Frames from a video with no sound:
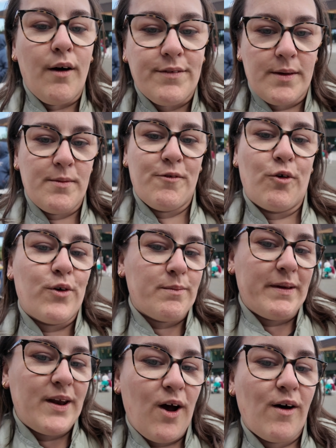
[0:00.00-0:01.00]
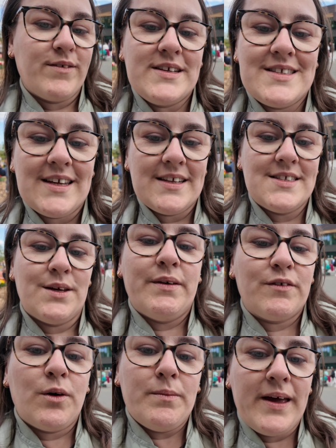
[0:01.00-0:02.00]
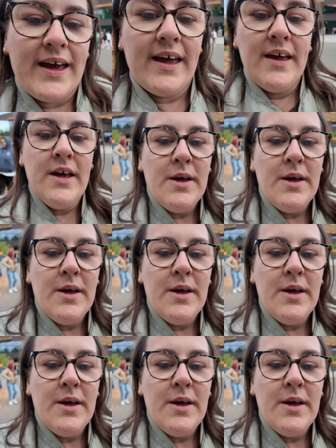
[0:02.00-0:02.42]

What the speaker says: lot of them have already been harvested, so we've come here.